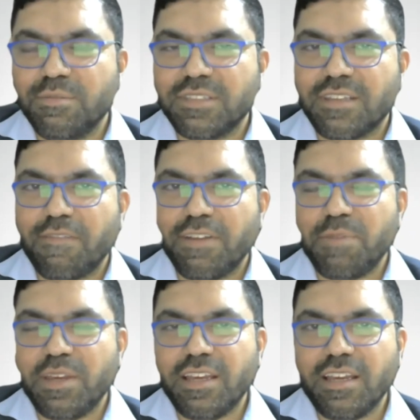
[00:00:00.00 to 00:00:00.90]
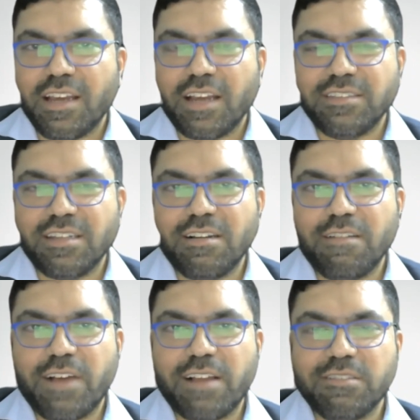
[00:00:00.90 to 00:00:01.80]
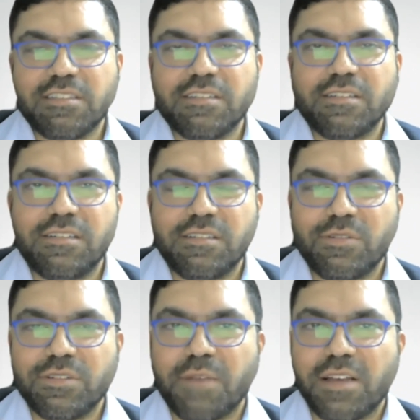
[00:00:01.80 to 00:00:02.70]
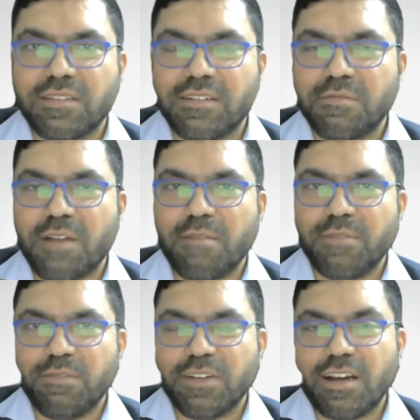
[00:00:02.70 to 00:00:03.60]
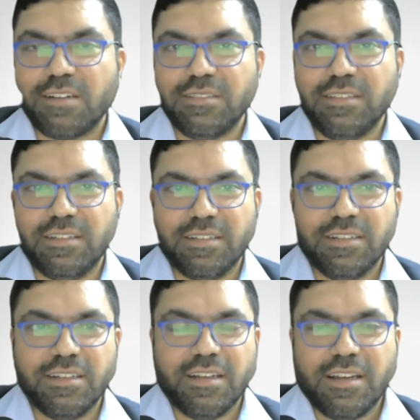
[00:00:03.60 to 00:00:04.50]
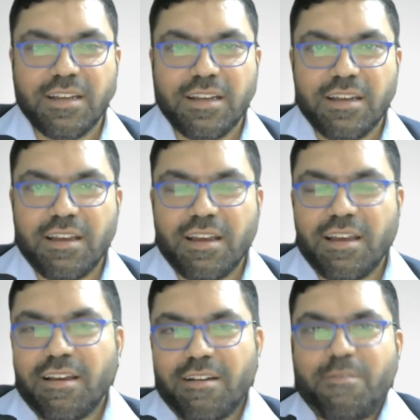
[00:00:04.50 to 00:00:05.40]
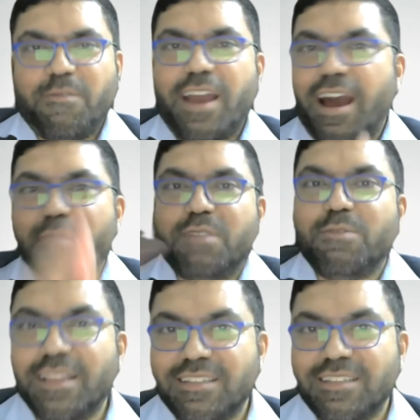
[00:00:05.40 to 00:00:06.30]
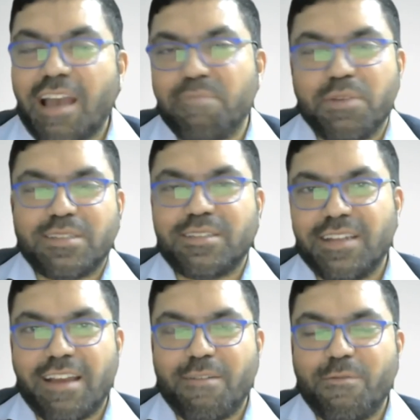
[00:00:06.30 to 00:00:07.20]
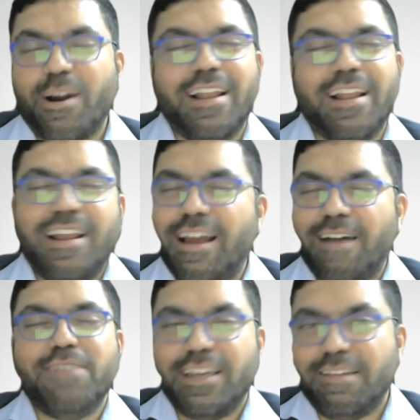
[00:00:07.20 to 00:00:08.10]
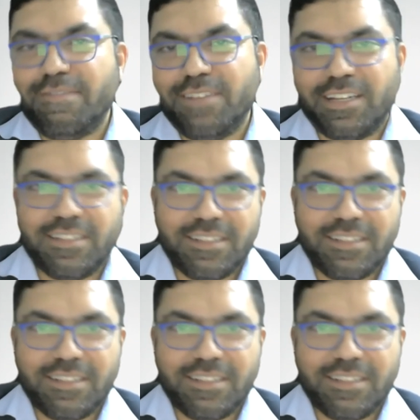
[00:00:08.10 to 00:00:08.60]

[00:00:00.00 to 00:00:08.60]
Mr. VP and General Evaluator, Toastmaster Mohd Viqaruddin. We are between the champions today. What a lovely evening.